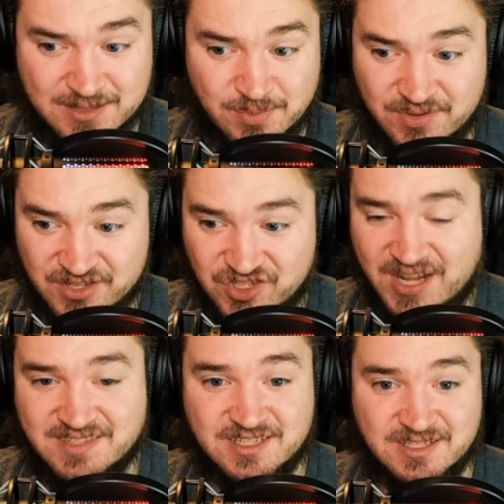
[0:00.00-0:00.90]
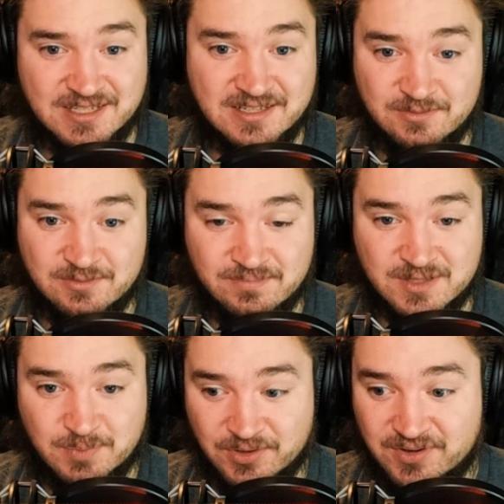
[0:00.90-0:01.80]
He spurned the Jets. He
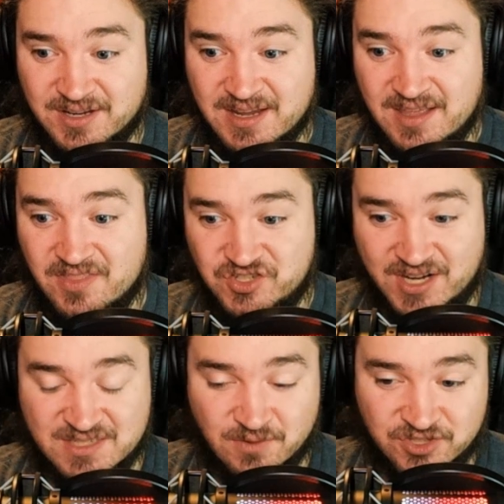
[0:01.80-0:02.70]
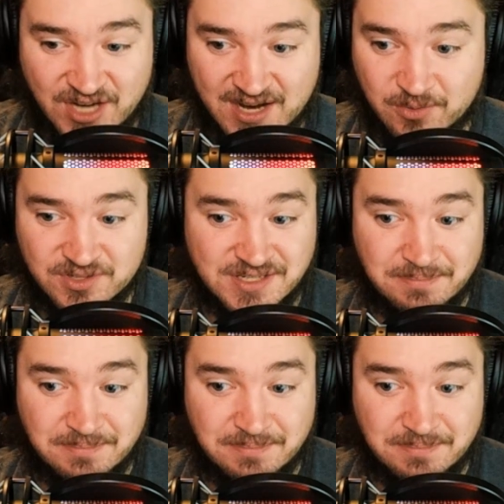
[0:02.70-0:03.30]
spurned the Jacksonville Jaguars.